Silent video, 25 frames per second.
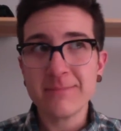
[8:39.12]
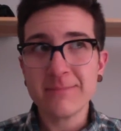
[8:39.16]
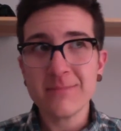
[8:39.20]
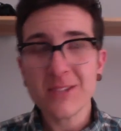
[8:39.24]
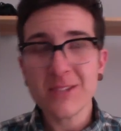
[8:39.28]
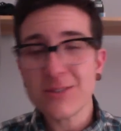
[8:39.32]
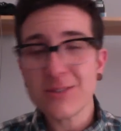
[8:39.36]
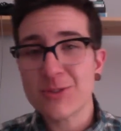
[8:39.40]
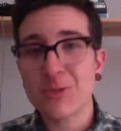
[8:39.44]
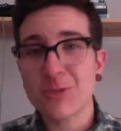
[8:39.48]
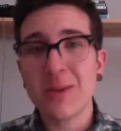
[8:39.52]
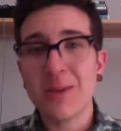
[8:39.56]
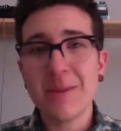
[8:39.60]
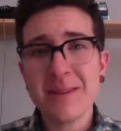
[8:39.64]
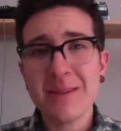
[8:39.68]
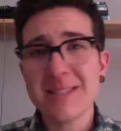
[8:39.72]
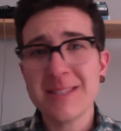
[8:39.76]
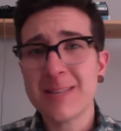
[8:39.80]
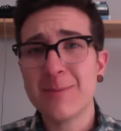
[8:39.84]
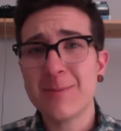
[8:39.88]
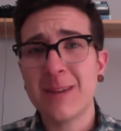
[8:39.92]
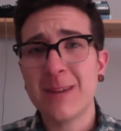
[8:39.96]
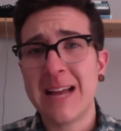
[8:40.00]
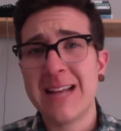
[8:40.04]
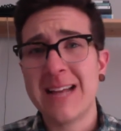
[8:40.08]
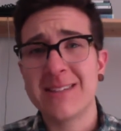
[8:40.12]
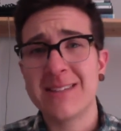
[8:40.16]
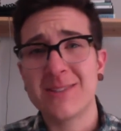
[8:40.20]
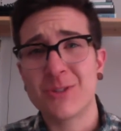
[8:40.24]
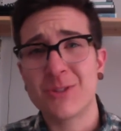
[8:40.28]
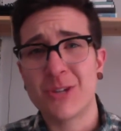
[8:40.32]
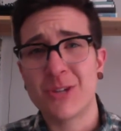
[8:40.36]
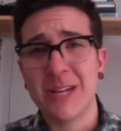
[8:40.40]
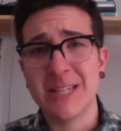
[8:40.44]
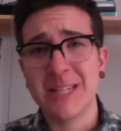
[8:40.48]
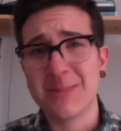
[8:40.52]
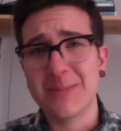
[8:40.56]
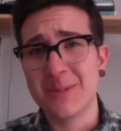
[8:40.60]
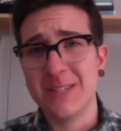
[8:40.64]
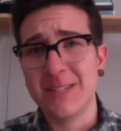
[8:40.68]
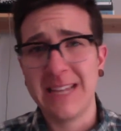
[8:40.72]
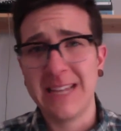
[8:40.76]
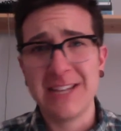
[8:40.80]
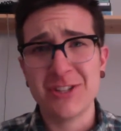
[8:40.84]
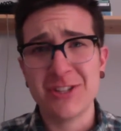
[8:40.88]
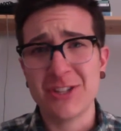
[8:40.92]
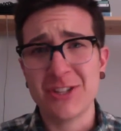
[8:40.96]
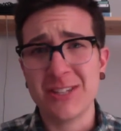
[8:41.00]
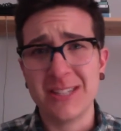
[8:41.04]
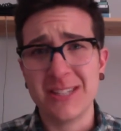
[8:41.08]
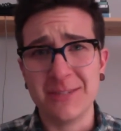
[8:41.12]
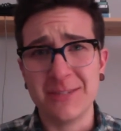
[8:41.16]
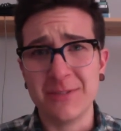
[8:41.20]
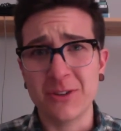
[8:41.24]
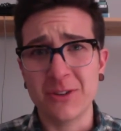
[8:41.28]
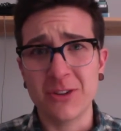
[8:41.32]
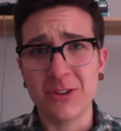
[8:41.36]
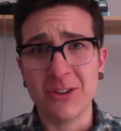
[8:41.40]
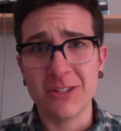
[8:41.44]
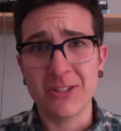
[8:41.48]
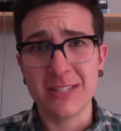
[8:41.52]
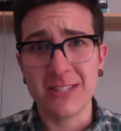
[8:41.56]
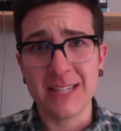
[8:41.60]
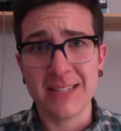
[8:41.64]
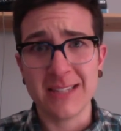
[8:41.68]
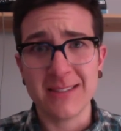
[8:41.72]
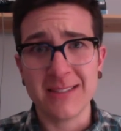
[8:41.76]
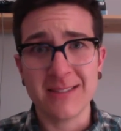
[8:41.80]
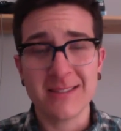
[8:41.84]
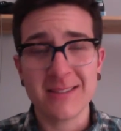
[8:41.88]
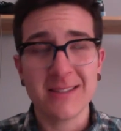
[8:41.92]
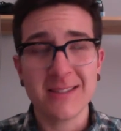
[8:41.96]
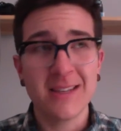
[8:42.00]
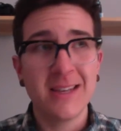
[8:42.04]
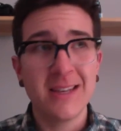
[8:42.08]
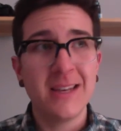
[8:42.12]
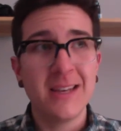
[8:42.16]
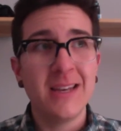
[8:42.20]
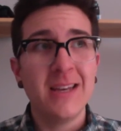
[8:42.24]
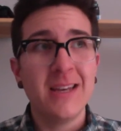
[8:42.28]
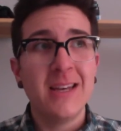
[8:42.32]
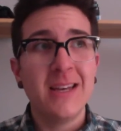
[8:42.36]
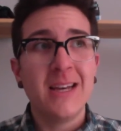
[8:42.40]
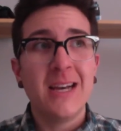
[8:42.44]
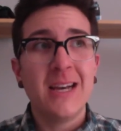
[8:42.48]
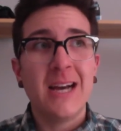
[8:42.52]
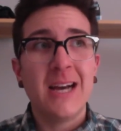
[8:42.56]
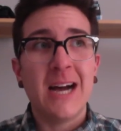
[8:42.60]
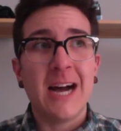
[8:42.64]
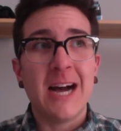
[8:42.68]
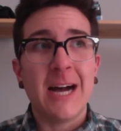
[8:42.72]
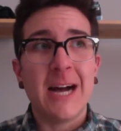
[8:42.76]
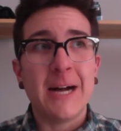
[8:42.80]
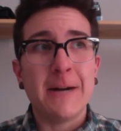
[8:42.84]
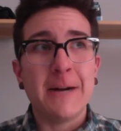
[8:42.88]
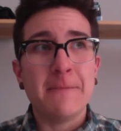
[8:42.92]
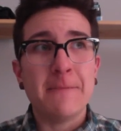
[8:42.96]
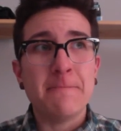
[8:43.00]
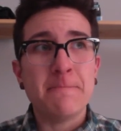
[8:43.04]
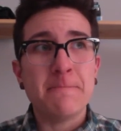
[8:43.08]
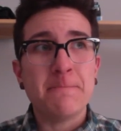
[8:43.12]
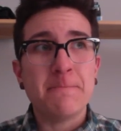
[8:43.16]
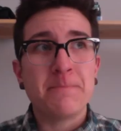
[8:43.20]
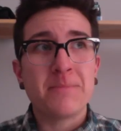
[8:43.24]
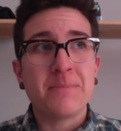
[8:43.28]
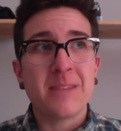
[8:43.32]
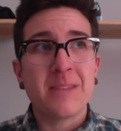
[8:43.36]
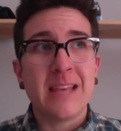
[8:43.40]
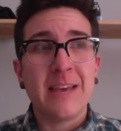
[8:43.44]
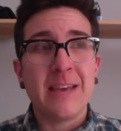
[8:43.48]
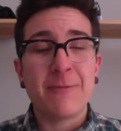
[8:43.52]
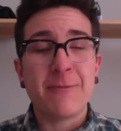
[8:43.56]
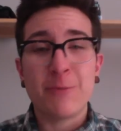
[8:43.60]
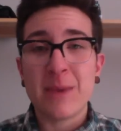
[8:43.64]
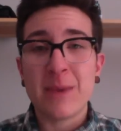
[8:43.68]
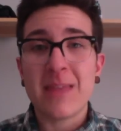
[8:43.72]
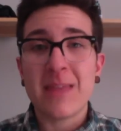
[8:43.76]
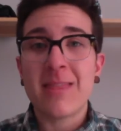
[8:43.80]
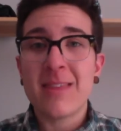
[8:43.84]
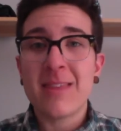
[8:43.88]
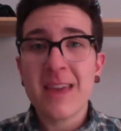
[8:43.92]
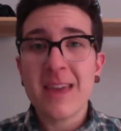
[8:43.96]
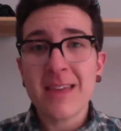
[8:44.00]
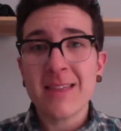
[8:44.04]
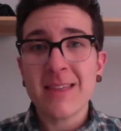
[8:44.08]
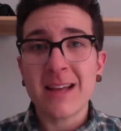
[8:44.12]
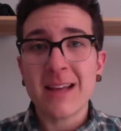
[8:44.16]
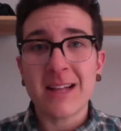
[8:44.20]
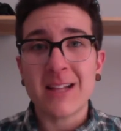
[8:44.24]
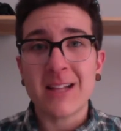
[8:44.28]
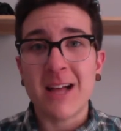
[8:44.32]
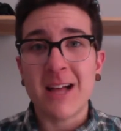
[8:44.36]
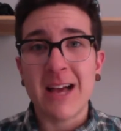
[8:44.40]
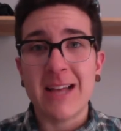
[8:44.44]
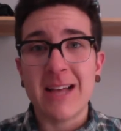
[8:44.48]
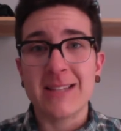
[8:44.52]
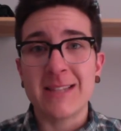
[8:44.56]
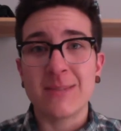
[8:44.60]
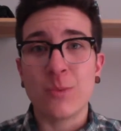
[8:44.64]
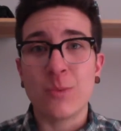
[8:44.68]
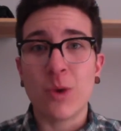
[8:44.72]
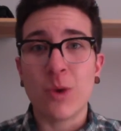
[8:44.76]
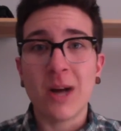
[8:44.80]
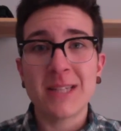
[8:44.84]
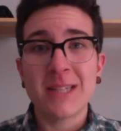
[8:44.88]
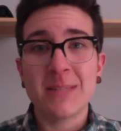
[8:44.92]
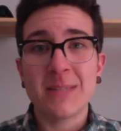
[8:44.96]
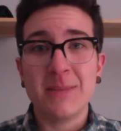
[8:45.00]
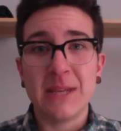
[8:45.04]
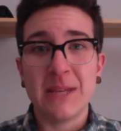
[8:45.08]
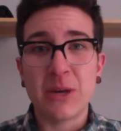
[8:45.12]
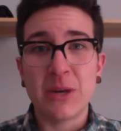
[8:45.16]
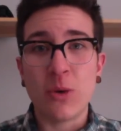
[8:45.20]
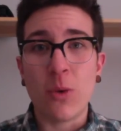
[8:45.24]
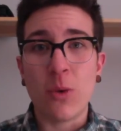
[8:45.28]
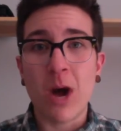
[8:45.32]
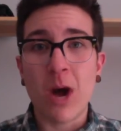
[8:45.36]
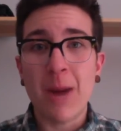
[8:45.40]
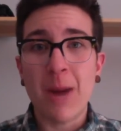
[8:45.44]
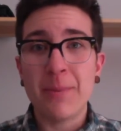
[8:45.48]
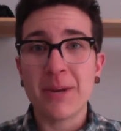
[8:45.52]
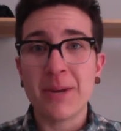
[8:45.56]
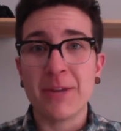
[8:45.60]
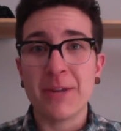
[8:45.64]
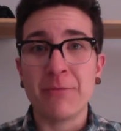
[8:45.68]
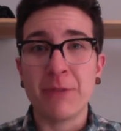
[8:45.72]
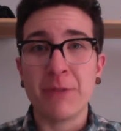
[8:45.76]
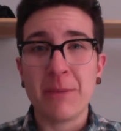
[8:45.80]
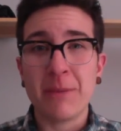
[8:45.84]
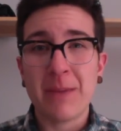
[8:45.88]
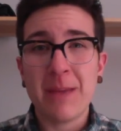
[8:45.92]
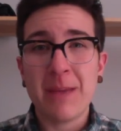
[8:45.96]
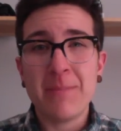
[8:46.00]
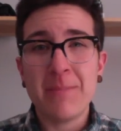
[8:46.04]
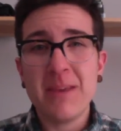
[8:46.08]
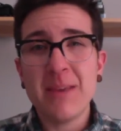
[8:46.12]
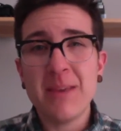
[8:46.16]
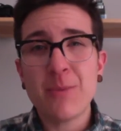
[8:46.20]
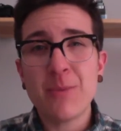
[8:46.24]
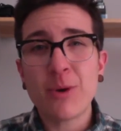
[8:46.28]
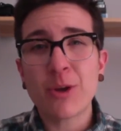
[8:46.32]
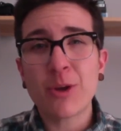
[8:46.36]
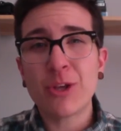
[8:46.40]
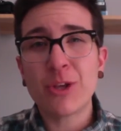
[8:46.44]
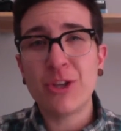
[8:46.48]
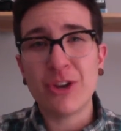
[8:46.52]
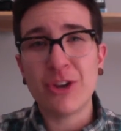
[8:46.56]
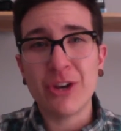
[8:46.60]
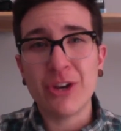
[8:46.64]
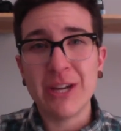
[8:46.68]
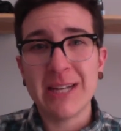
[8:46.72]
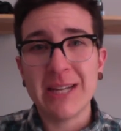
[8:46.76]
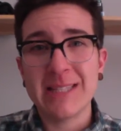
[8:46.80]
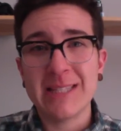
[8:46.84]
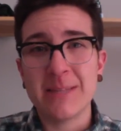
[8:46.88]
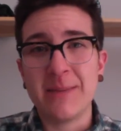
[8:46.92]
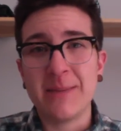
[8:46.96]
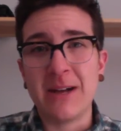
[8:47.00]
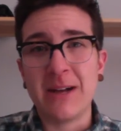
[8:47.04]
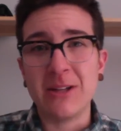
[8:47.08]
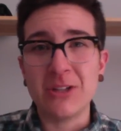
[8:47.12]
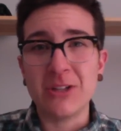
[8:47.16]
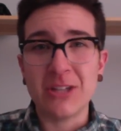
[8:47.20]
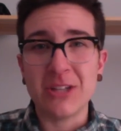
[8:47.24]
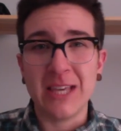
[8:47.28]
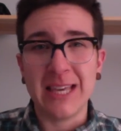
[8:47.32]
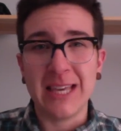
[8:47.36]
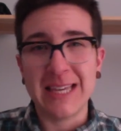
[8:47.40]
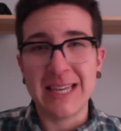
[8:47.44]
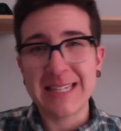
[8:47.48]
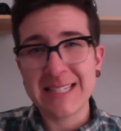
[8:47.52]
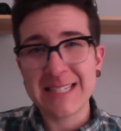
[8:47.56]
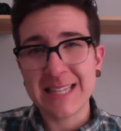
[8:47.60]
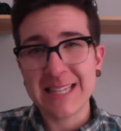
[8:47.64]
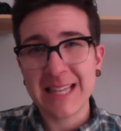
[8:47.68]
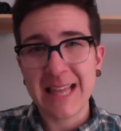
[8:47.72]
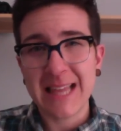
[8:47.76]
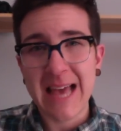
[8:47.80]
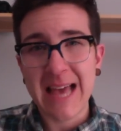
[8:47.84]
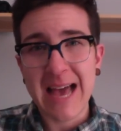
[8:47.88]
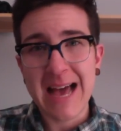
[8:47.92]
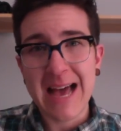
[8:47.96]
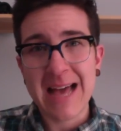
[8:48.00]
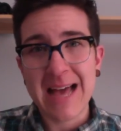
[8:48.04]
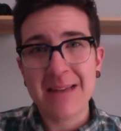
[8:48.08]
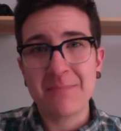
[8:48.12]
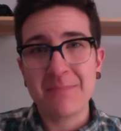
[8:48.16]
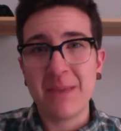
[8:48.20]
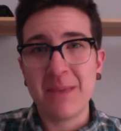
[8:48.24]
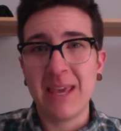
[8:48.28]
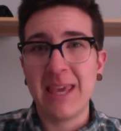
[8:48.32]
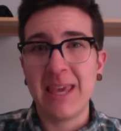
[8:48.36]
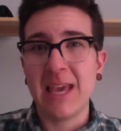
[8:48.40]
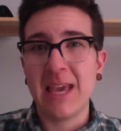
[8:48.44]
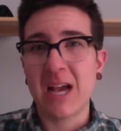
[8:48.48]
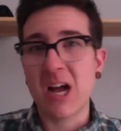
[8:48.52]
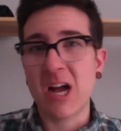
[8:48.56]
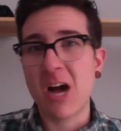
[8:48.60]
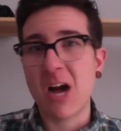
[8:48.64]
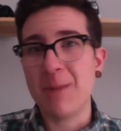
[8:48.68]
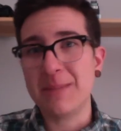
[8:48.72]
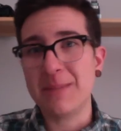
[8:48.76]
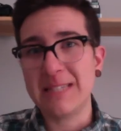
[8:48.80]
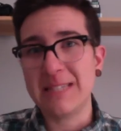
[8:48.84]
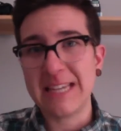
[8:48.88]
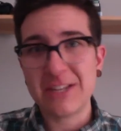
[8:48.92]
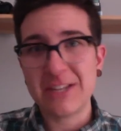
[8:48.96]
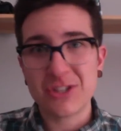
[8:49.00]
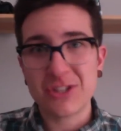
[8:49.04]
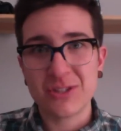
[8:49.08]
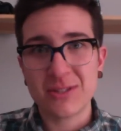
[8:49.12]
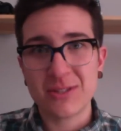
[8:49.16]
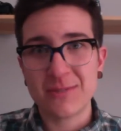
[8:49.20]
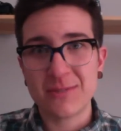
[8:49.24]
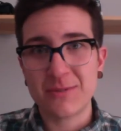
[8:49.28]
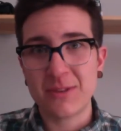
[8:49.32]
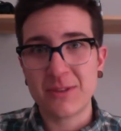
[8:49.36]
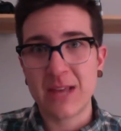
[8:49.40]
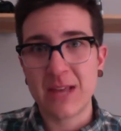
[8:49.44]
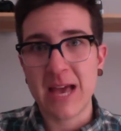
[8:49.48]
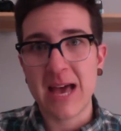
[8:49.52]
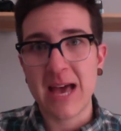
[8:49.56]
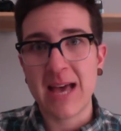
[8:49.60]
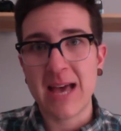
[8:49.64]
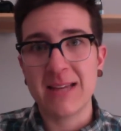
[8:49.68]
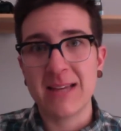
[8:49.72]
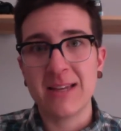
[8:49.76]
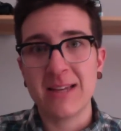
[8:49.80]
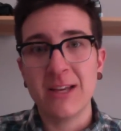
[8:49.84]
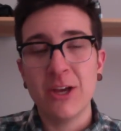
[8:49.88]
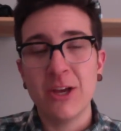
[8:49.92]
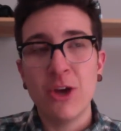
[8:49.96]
So maybe someone has transportation difficulties. If we think that clients want to be cooperative, we might be more curious about looking into that, making accommodations for that.